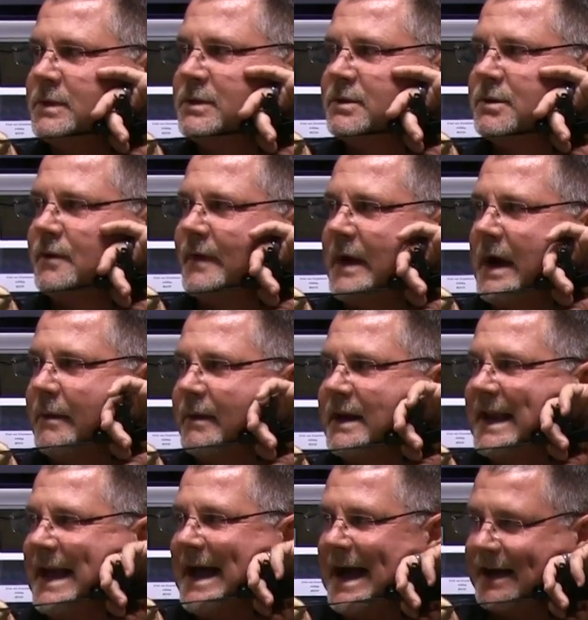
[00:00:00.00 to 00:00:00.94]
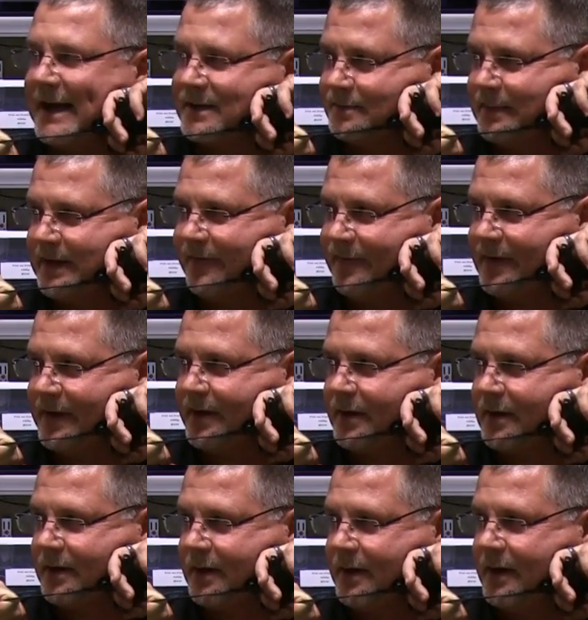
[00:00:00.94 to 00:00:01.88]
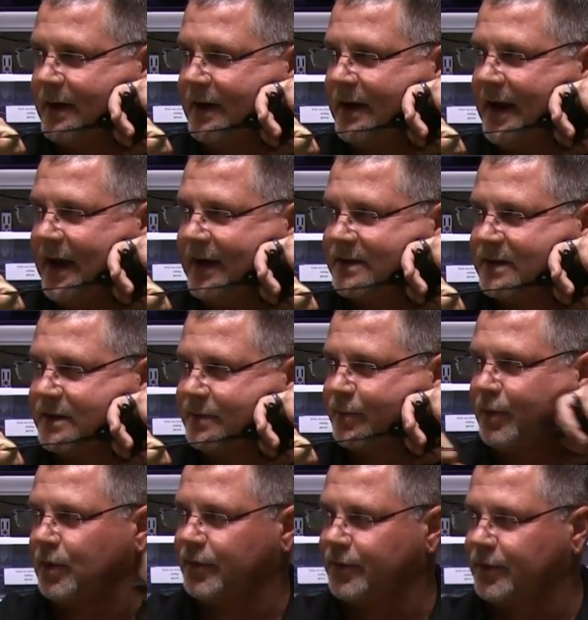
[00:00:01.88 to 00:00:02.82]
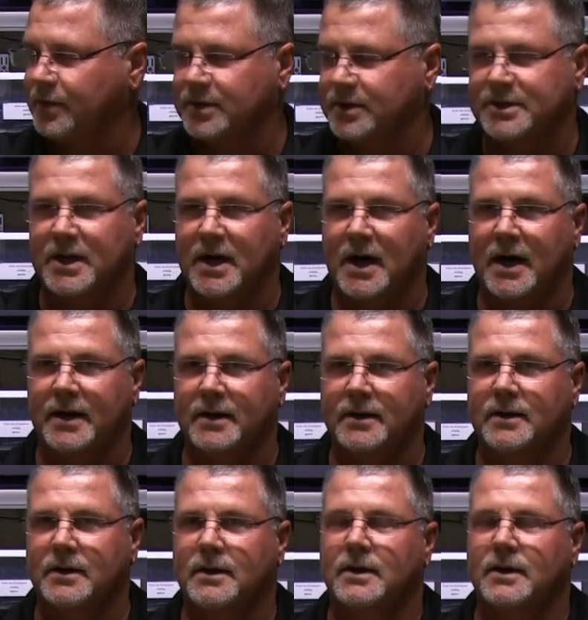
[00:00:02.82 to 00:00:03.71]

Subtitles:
So if I relax my finger and just pull through the shot,